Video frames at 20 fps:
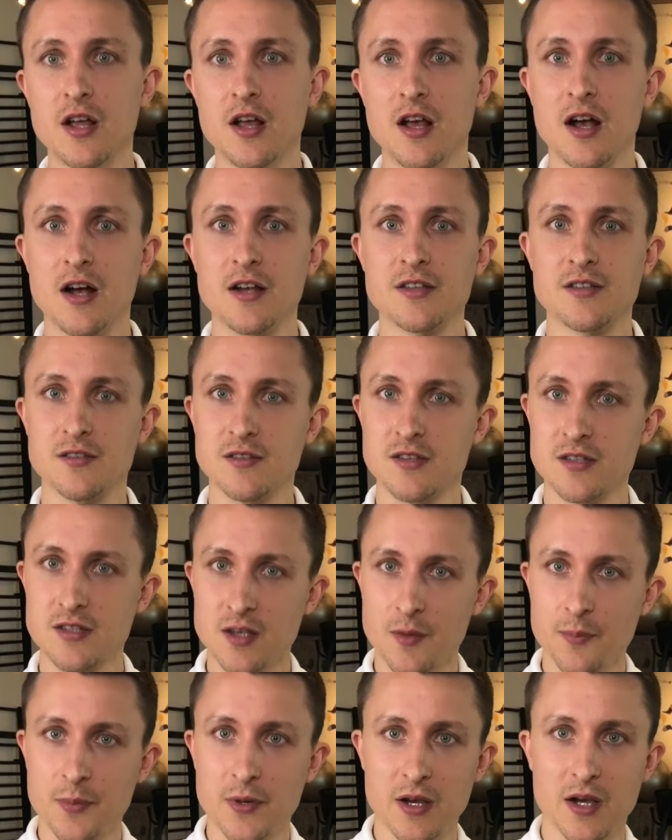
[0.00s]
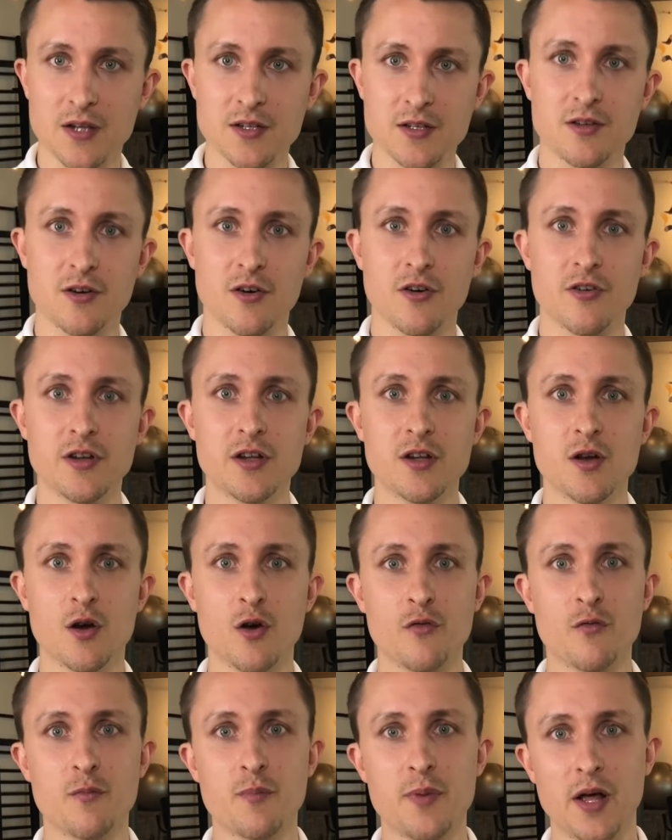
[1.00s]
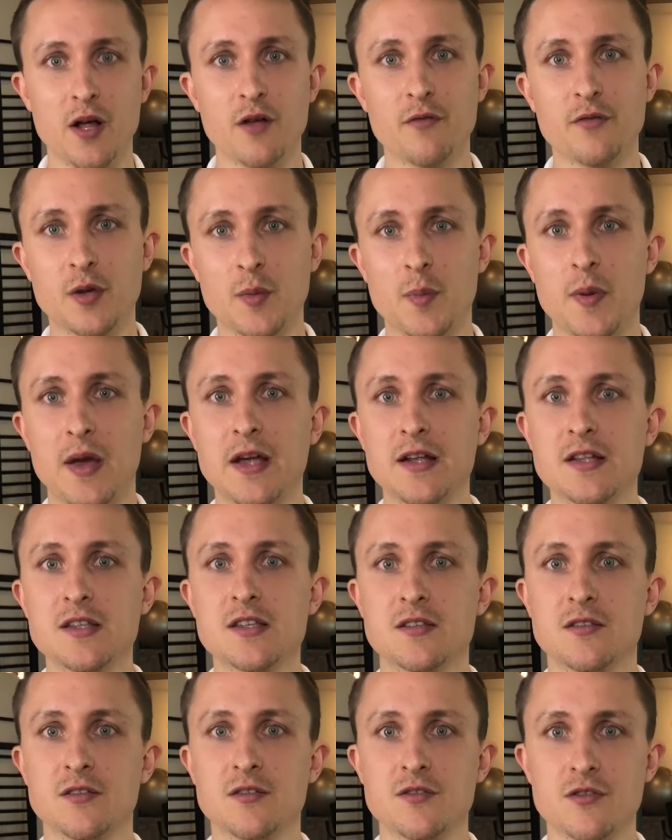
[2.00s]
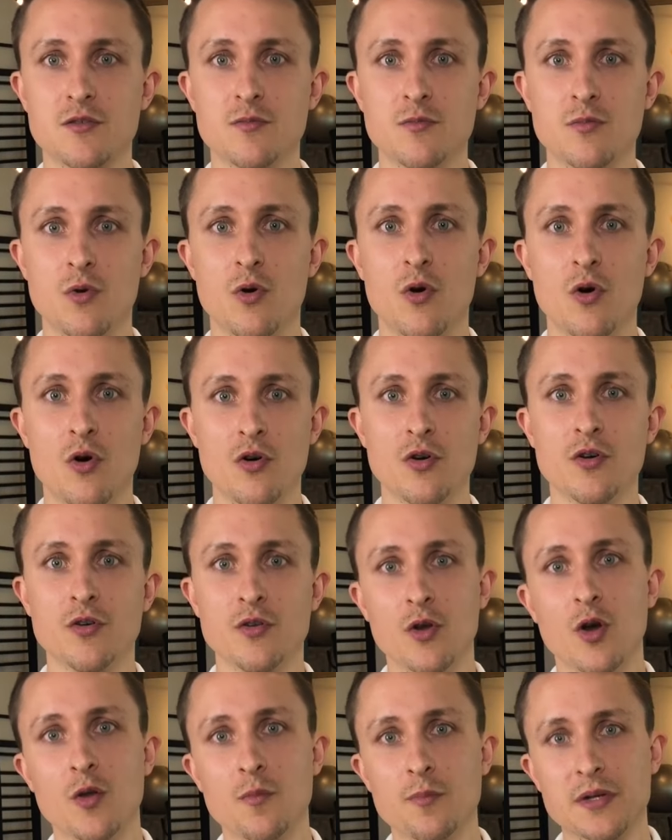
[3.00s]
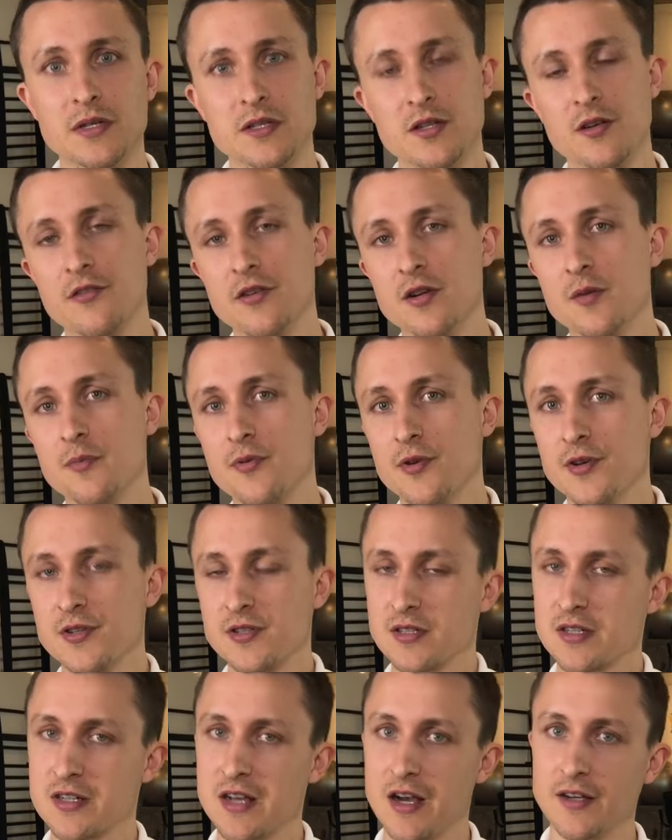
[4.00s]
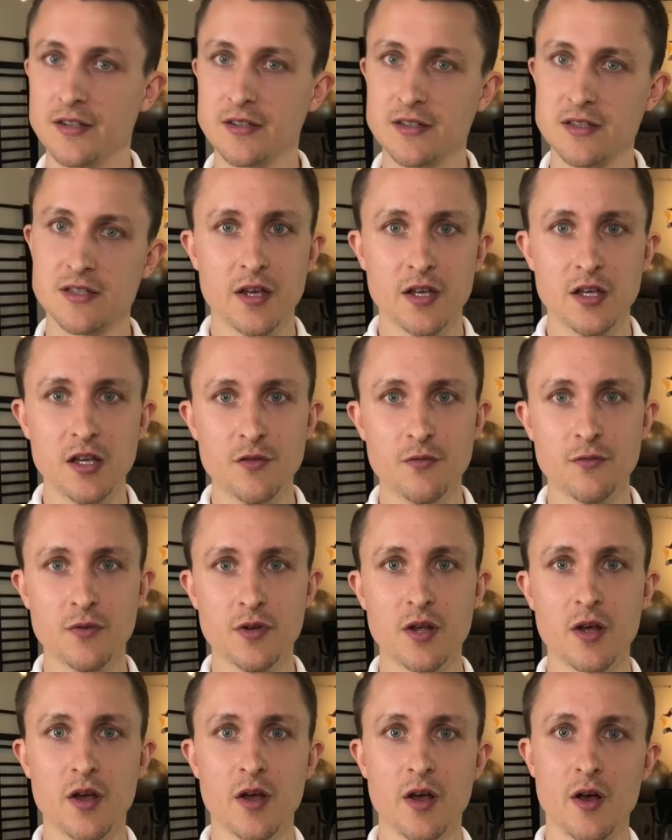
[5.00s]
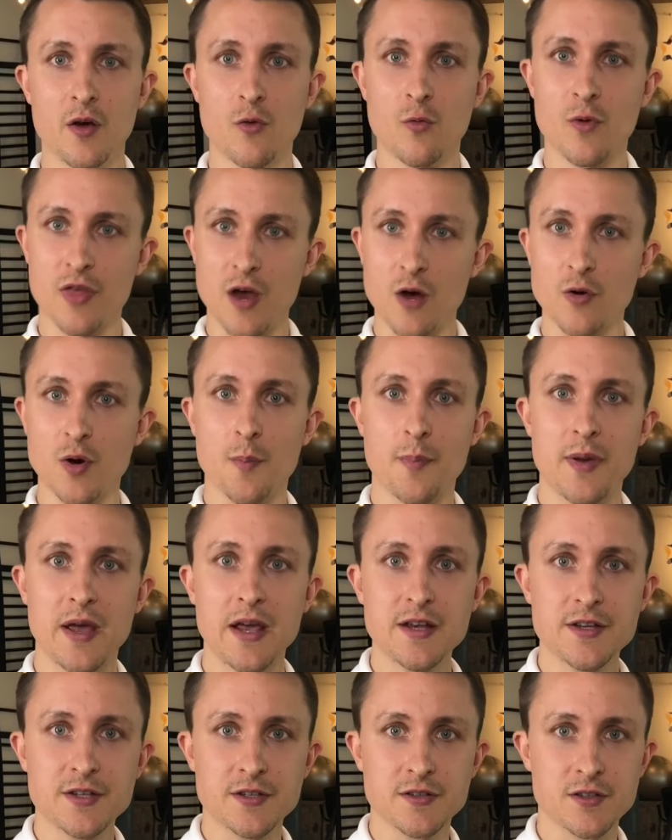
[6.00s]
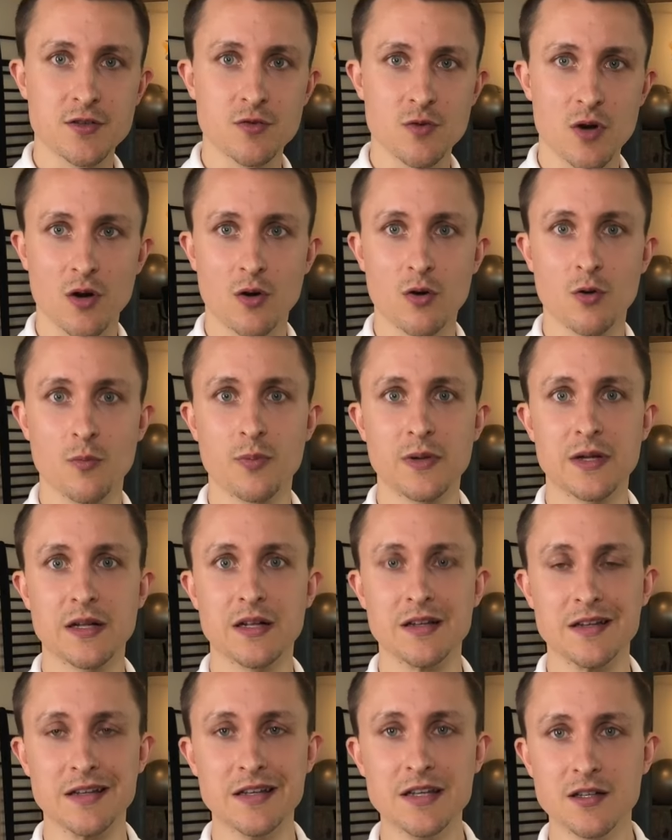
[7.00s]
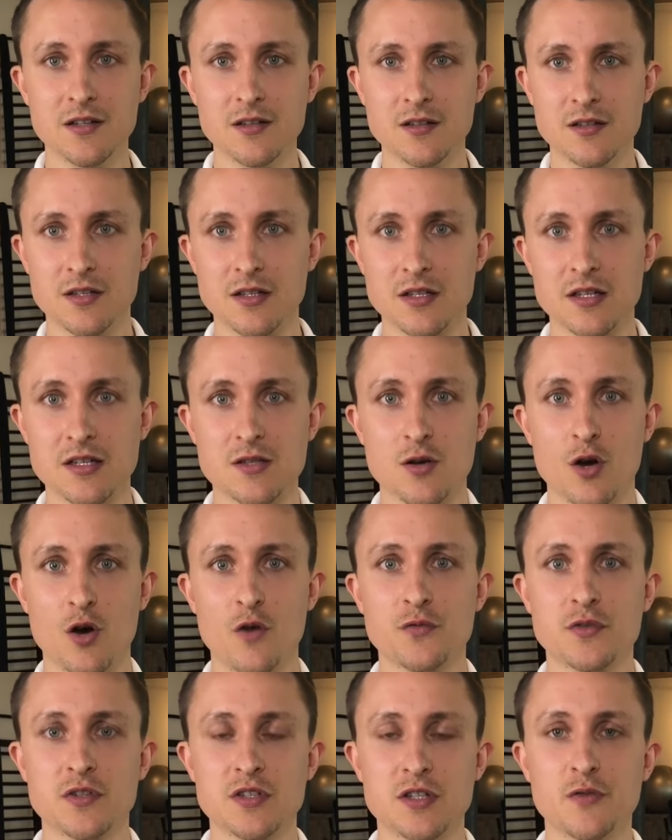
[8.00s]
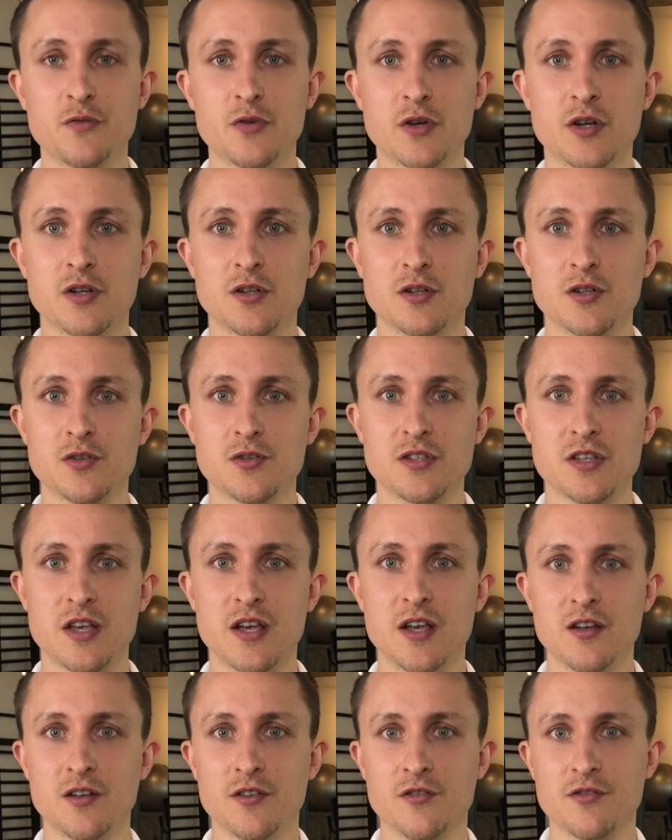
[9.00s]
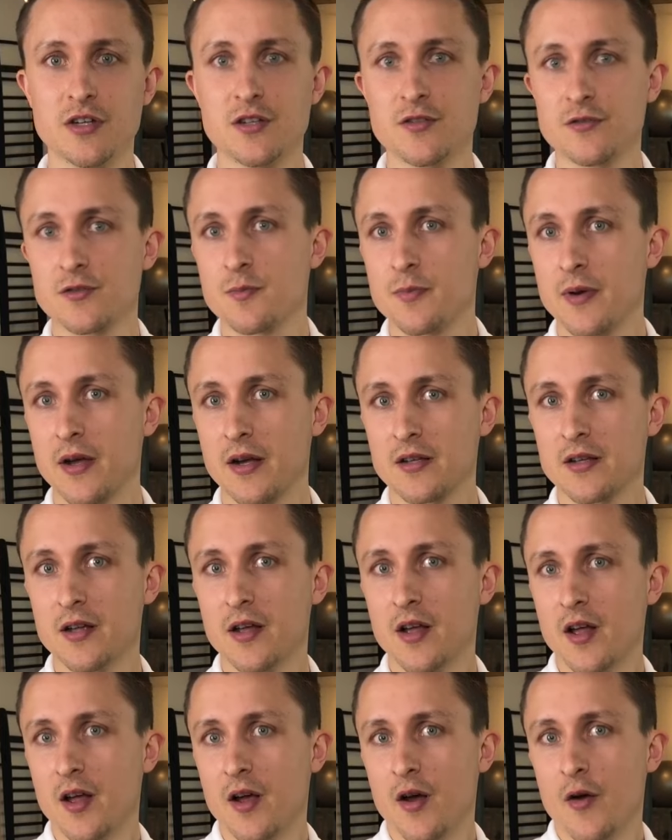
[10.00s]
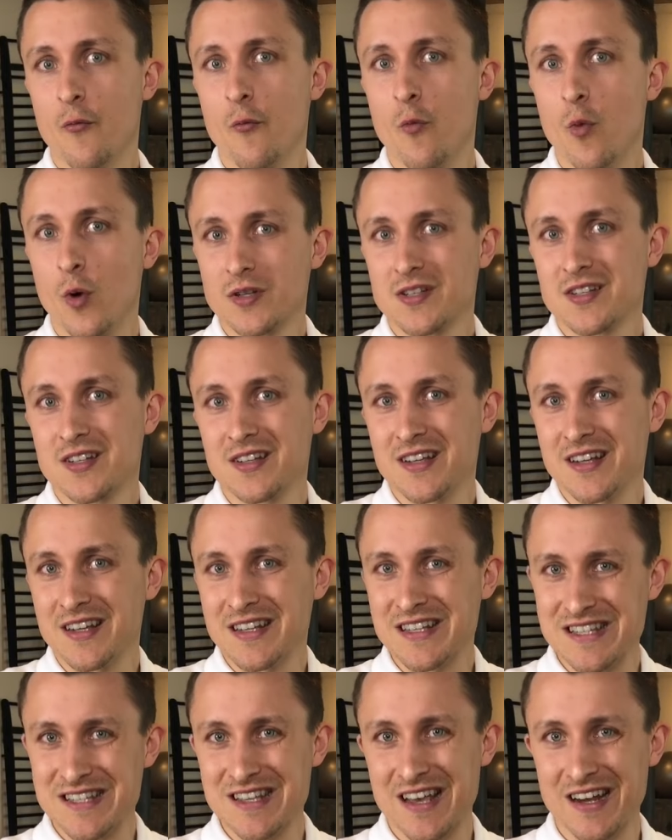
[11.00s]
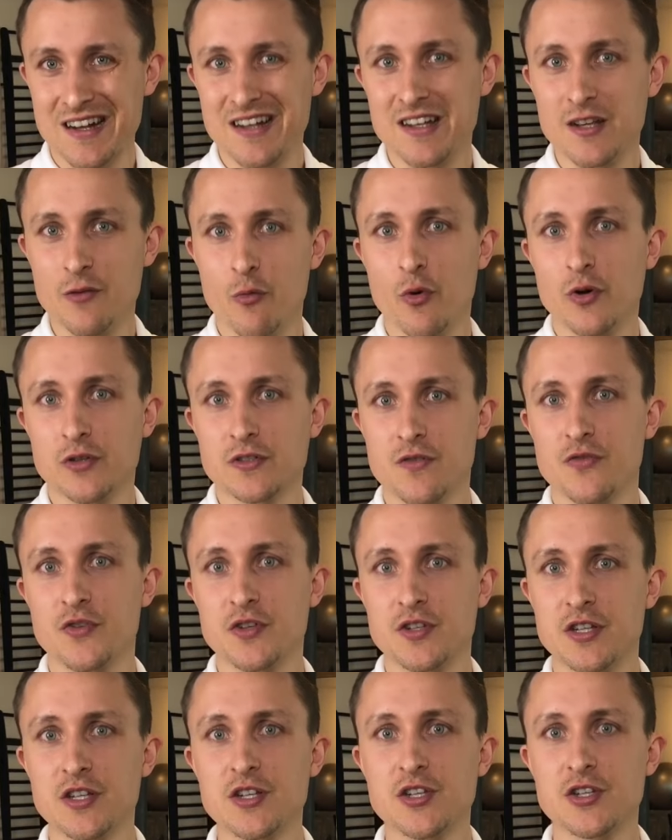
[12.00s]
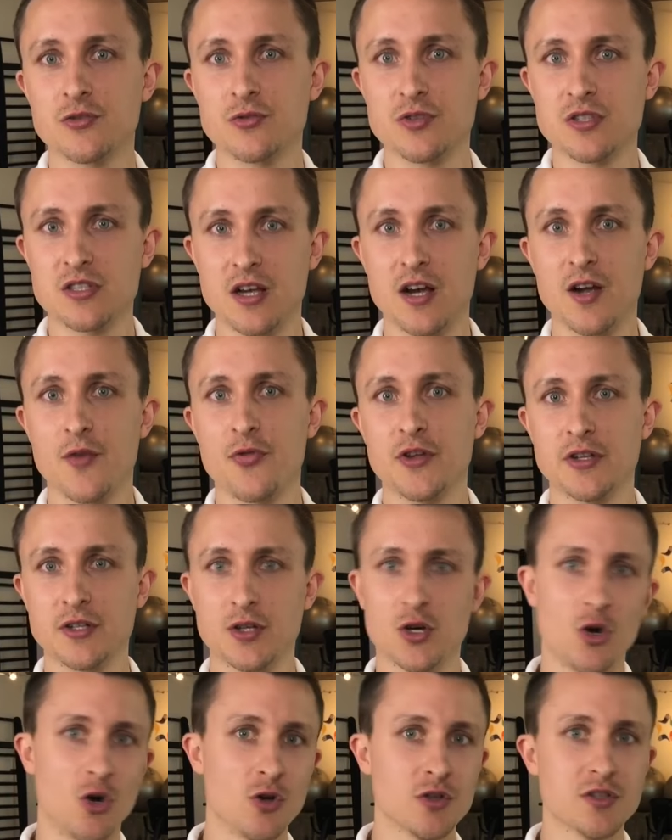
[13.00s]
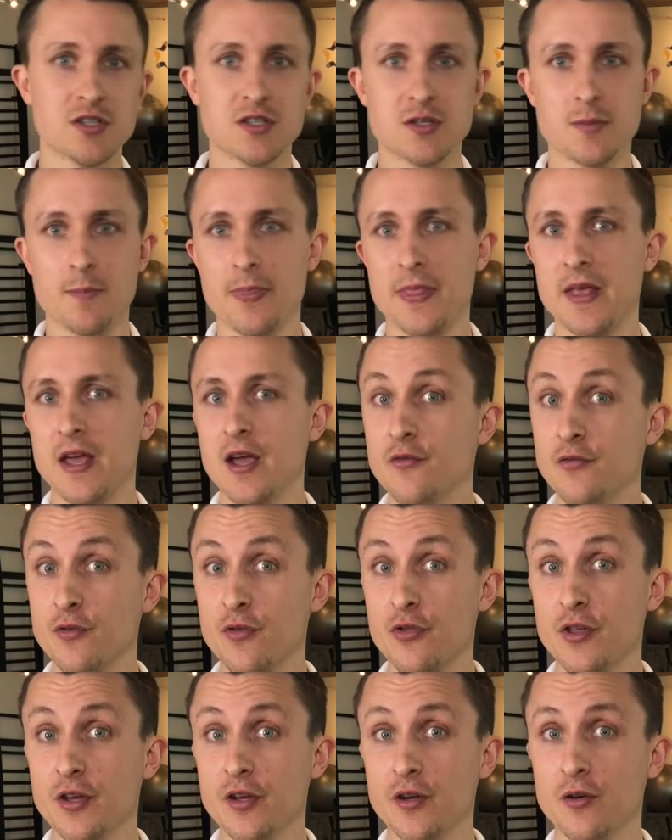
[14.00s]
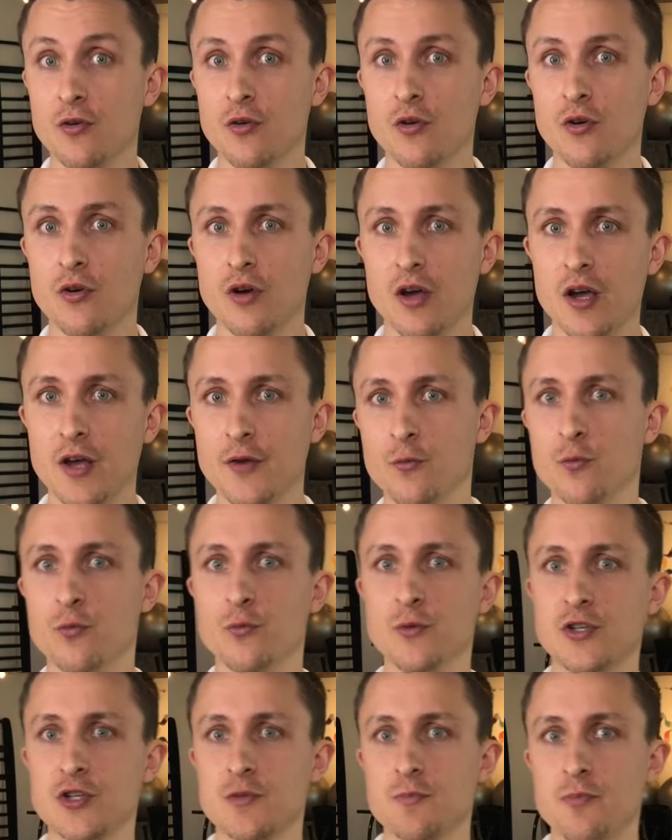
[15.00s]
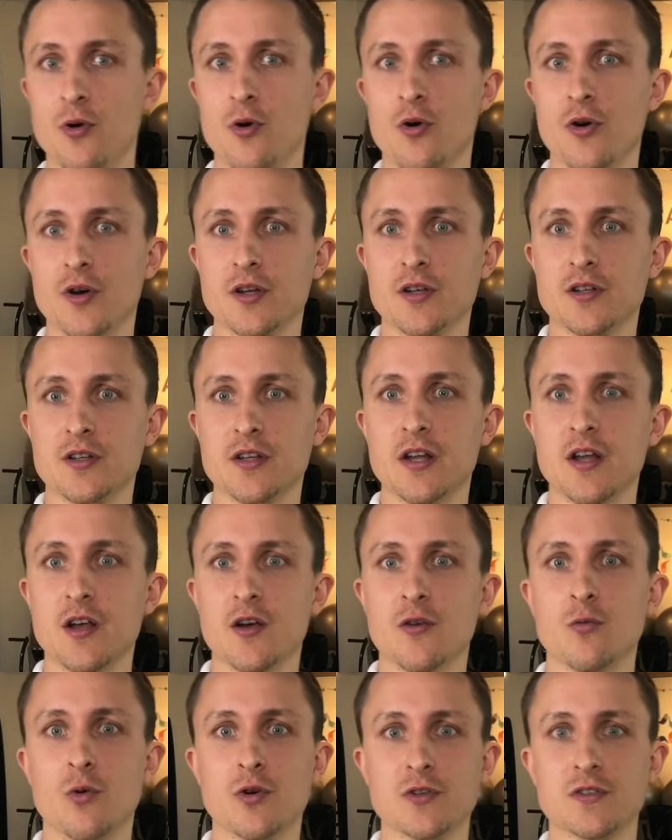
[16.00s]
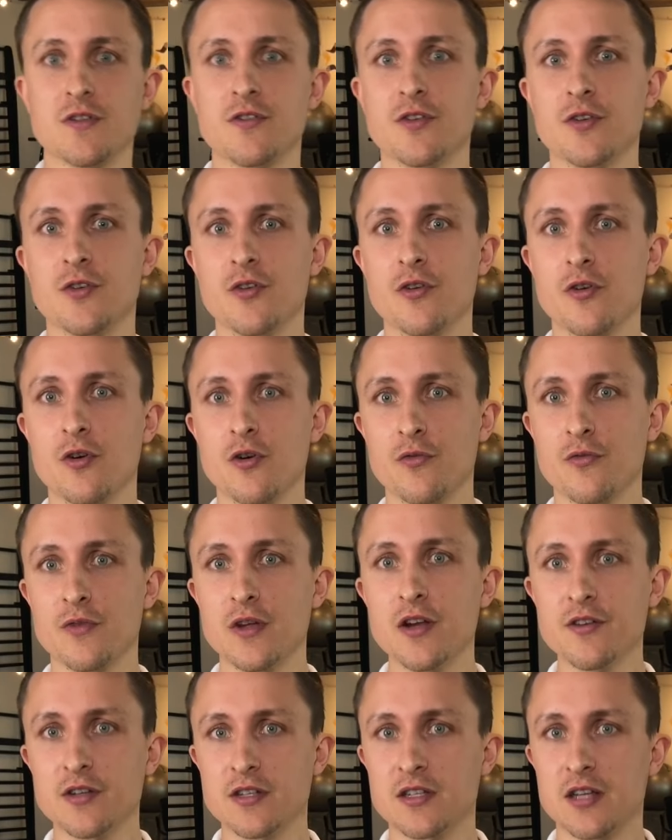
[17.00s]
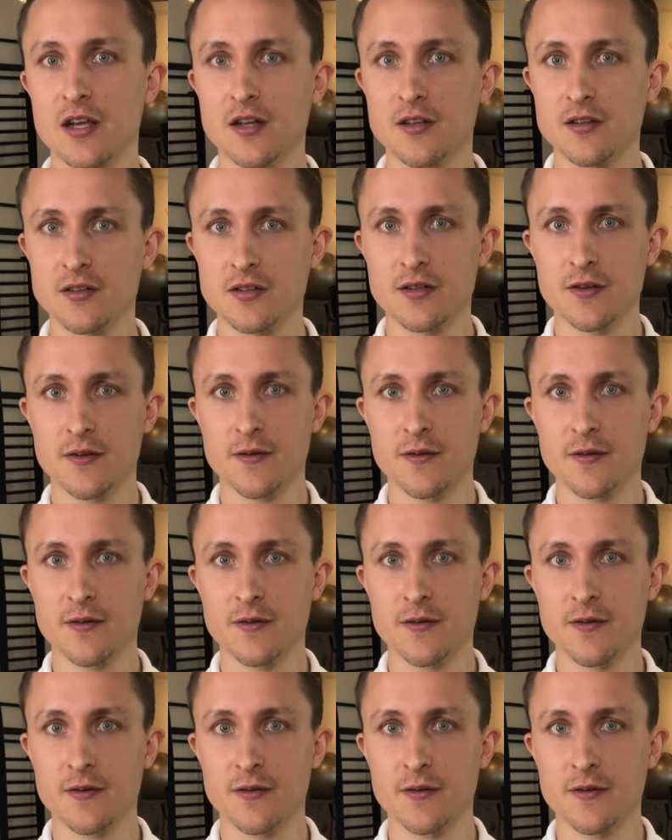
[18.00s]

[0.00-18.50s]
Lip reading: as a subcategory of pelvic pain syndrome or non-bacterial prostatitis. Even with our patients who are completely healed, it is often difficult to say in retrospect what exactly was the tissue site that caused everything, or at which point was the nerve irritated.